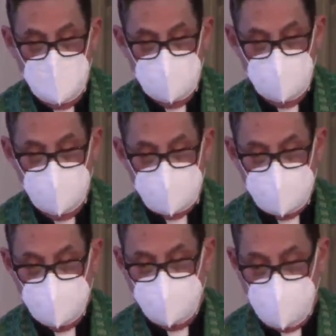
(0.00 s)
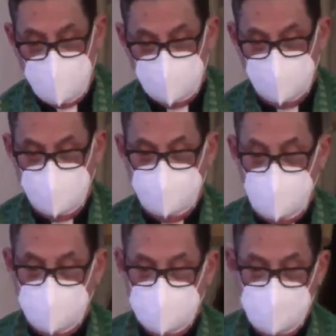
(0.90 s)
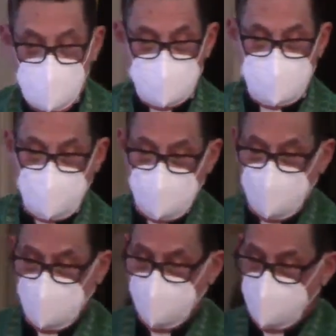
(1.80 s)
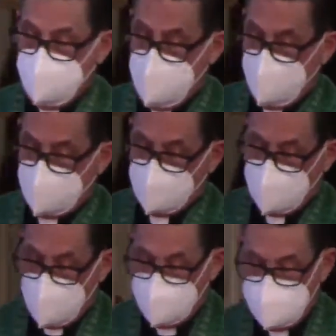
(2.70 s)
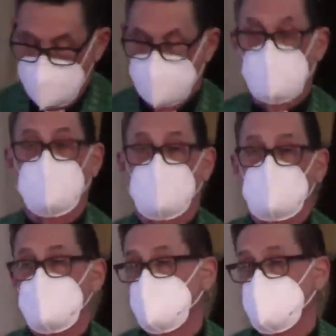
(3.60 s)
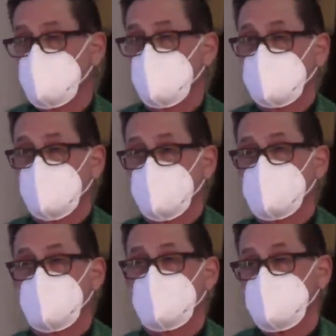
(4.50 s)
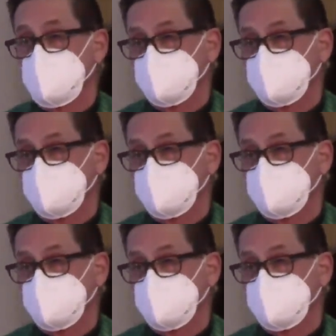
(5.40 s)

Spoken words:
The rich and the powerful have taken most of them, leaving mere crumbs for those who struggle the most.